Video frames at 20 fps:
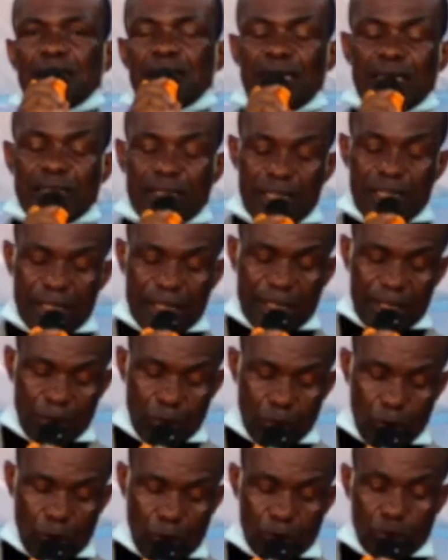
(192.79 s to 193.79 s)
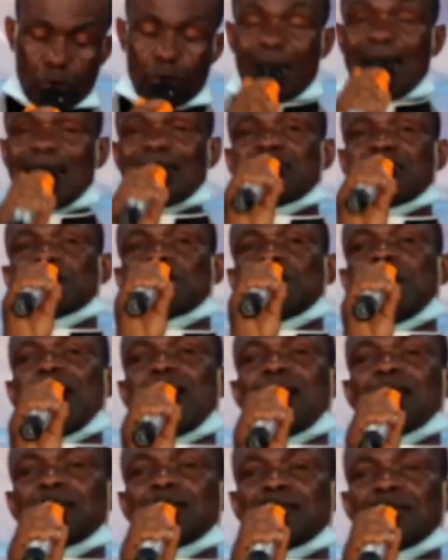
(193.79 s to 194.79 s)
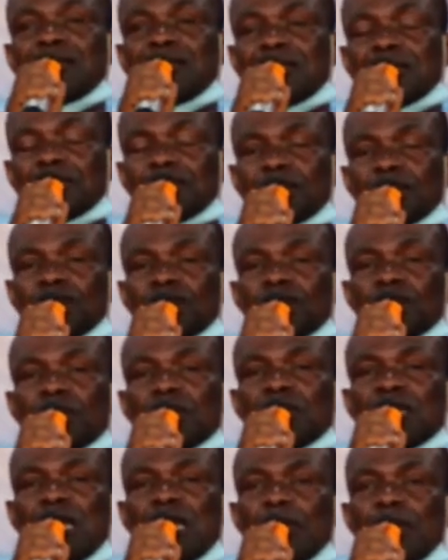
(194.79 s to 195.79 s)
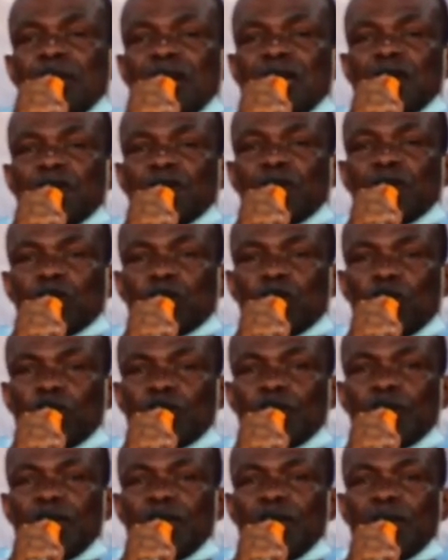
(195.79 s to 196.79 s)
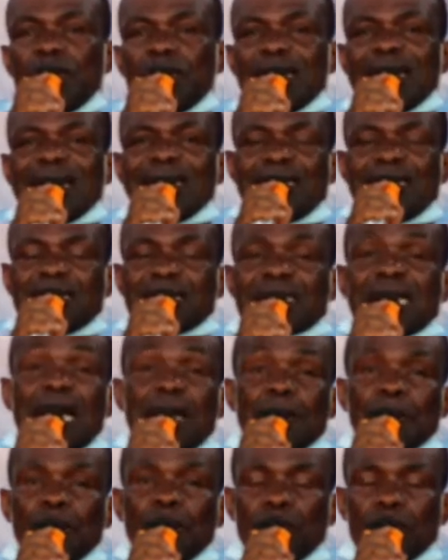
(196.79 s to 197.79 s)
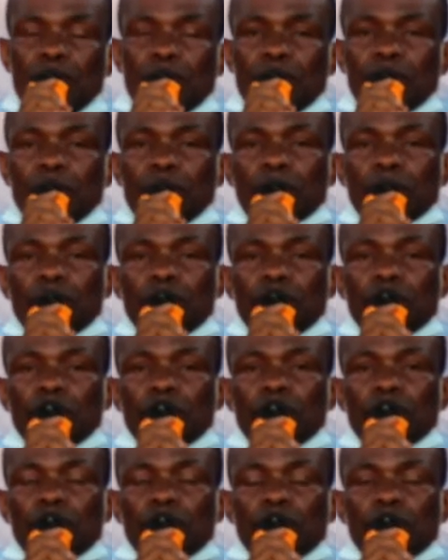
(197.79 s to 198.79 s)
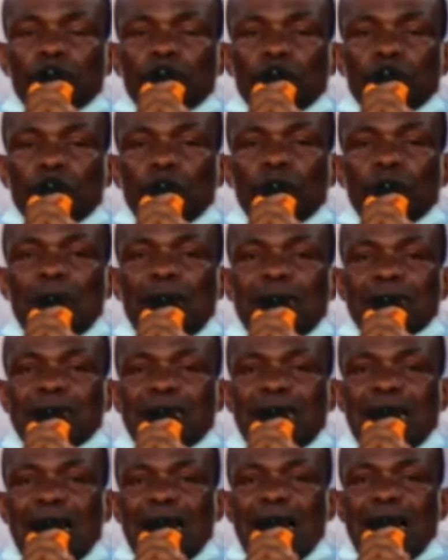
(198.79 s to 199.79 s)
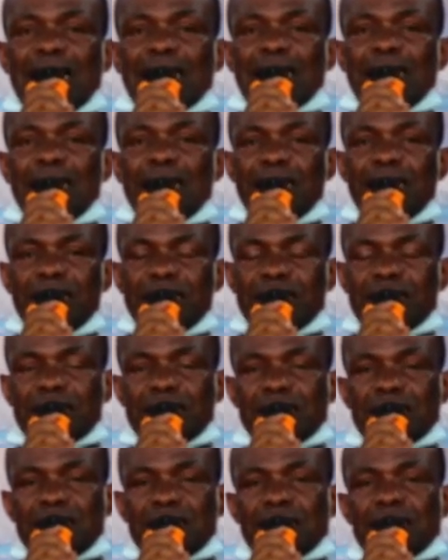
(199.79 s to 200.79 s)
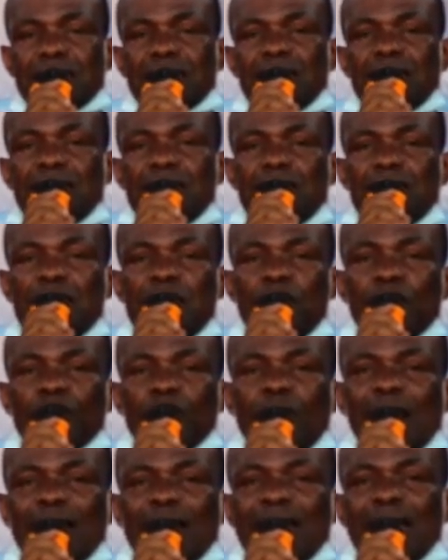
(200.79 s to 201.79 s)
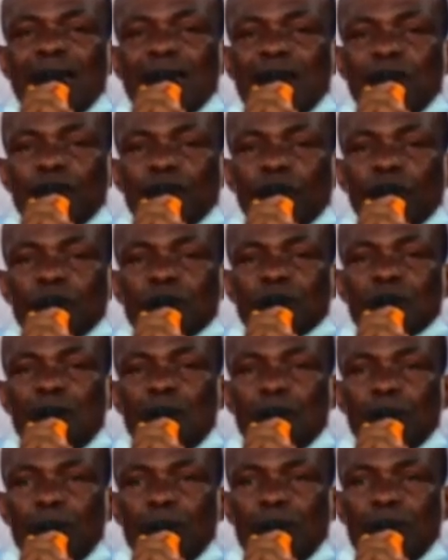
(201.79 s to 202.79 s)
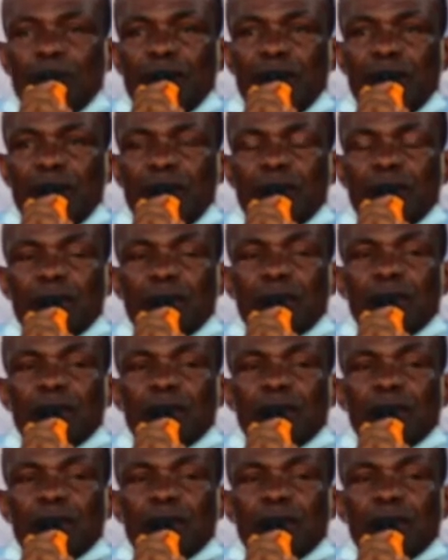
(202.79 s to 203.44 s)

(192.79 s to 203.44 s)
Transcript: the teaching was to expand the benefit of being a disciple so that at least if you are learning from somebody,